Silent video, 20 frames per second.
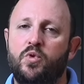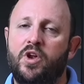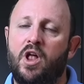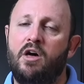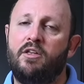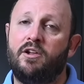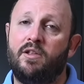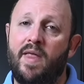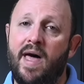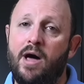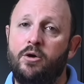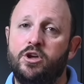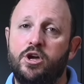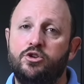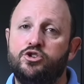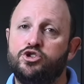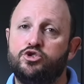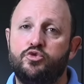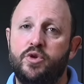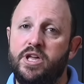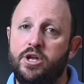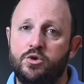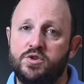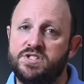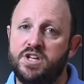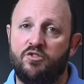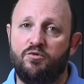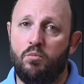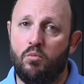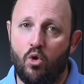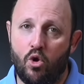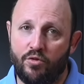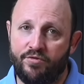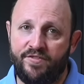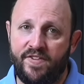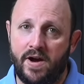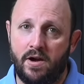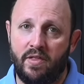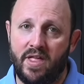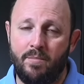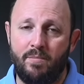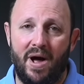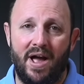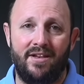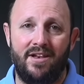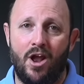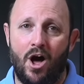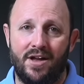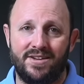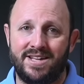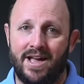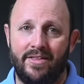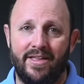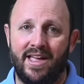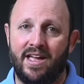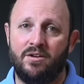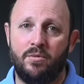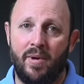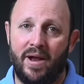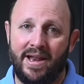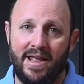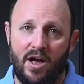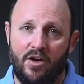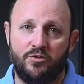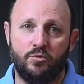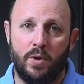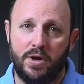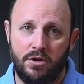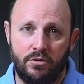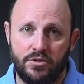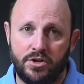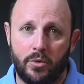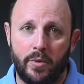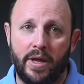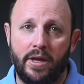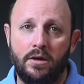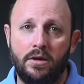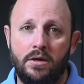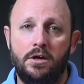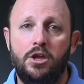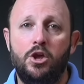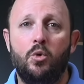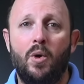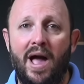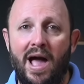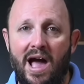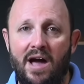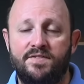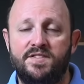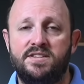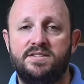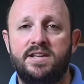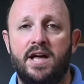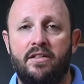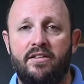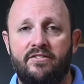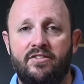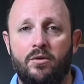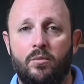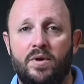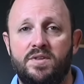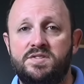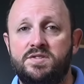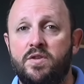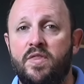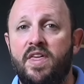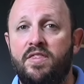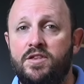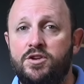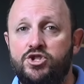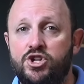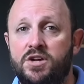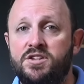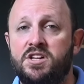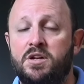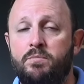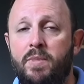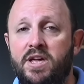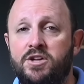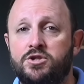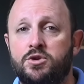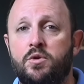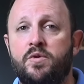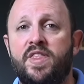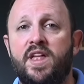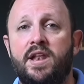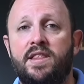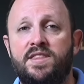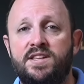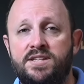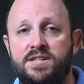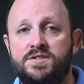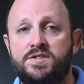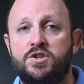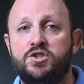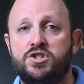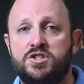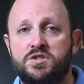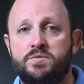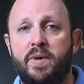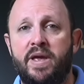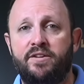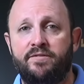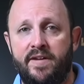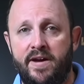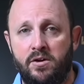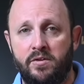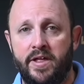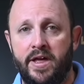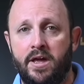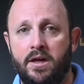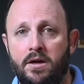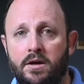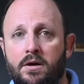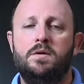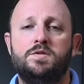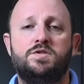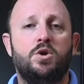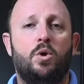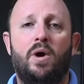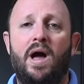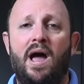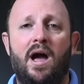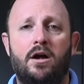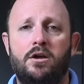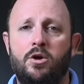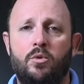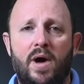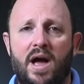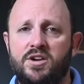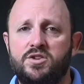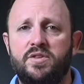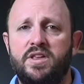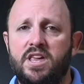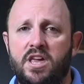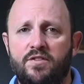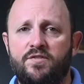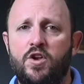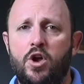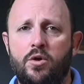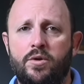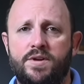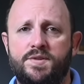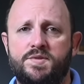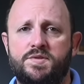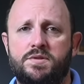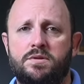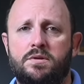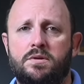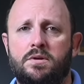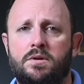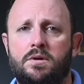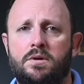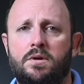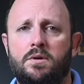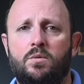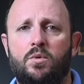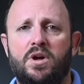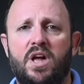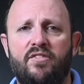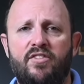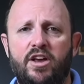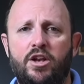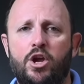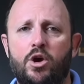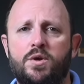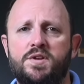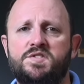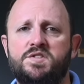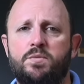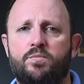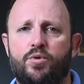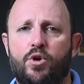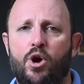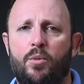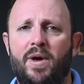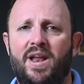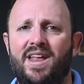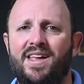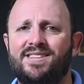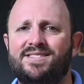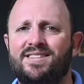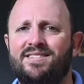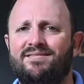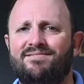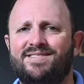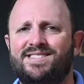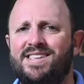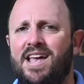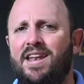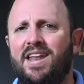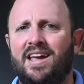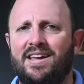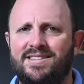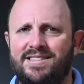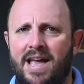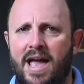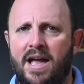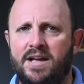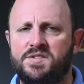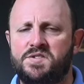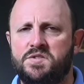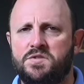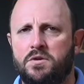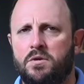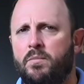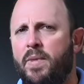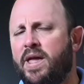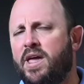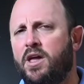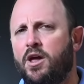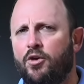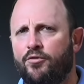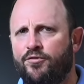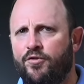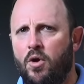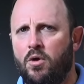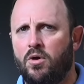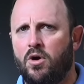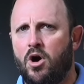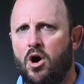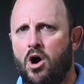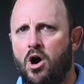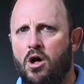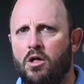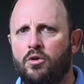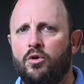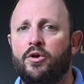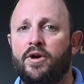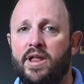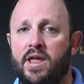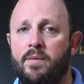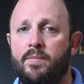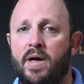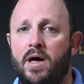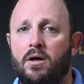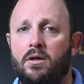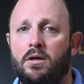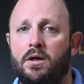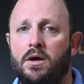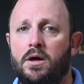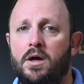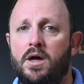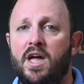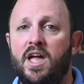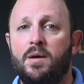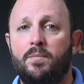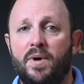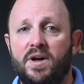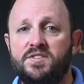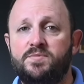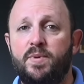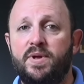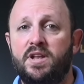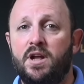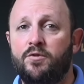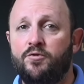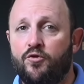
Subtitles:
not allow you to treat yourself more fairly by not telling anybody else what you're doing. You have to tell everyone so that the judge can make sure that the decision is made fairly. So how do you actually give notice? Well, giving notice in probate isn't sending a text or making a phone call or an email. It must be done